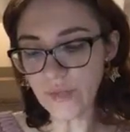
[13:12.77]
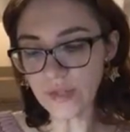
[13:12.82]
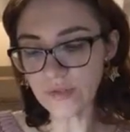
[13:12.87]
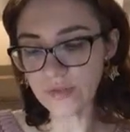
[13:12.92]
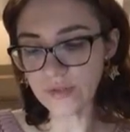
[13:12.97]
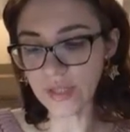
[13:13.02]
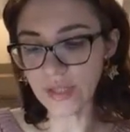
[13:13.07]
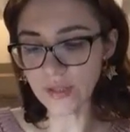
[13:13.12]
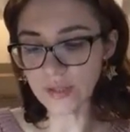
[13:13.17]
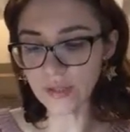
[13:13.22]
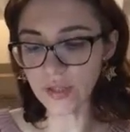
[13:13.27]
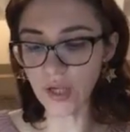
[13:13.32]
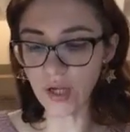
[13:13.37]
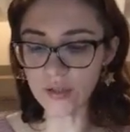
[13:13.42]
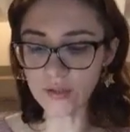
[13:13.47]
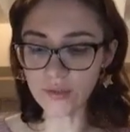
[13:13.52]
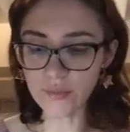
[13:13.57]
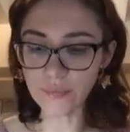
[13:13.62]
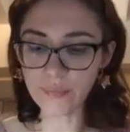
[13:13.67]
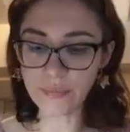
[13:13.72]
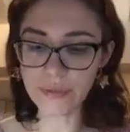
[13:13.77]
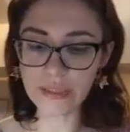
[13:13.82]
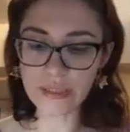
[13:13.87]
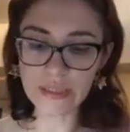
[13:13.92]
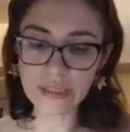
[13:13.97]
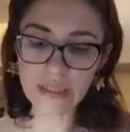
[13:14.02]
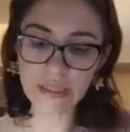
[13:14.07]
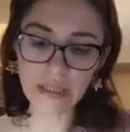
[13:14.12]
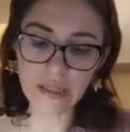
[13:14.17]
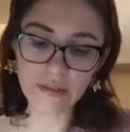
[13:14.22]
there's gonna
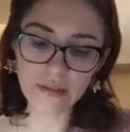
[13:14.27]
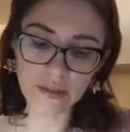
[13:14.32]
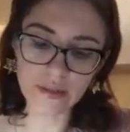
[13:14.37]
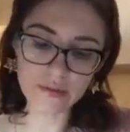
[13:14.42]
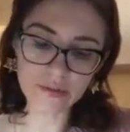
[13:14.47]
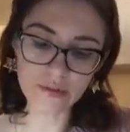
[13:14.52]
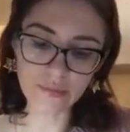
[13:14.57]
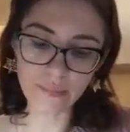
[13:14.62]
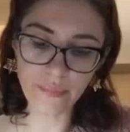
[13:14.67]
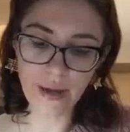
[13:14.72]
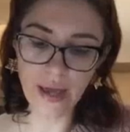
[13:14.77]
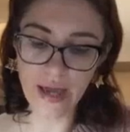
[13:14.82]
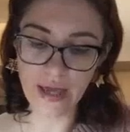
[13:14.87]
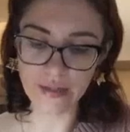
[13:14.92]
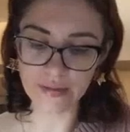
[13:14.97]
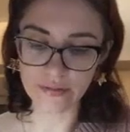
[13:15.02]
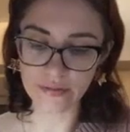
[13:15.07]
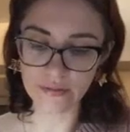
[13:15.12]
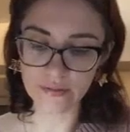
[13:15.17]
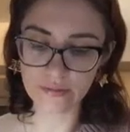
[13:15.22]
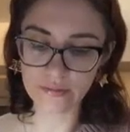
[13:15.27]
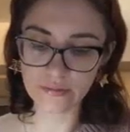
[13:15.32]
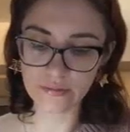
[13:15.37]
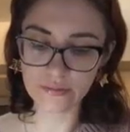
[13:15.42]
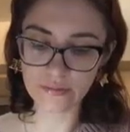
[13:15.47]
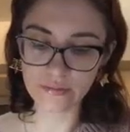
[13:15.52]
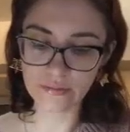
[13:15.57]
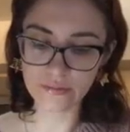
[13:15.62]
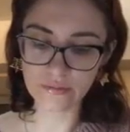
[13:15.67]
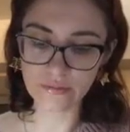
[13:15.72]
be another man,
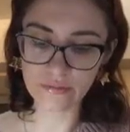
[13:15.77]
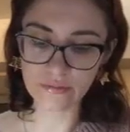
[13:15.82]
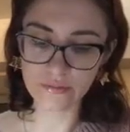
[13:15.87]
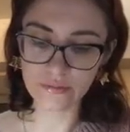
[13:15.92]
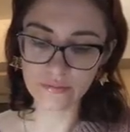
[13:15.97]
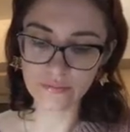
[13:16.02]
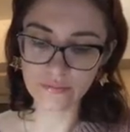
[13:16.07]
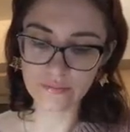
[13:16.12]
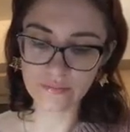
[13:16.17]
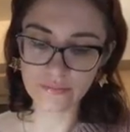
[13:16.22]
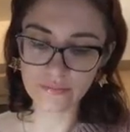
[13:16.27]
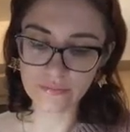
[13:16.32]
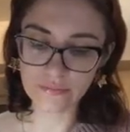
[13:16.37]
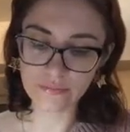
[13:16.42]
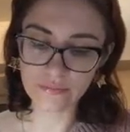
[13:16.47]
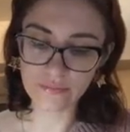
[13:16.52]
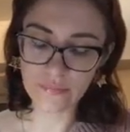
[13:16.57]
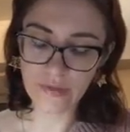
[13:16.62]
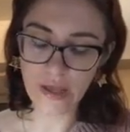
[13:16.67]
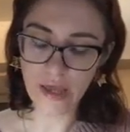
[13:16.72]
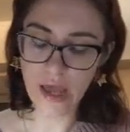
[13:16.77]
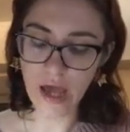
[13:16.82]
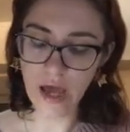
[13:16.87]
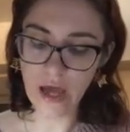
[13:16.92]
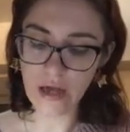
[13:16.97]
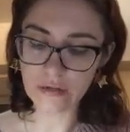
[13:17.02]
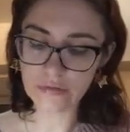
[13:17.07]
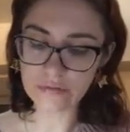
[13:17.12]
yeah,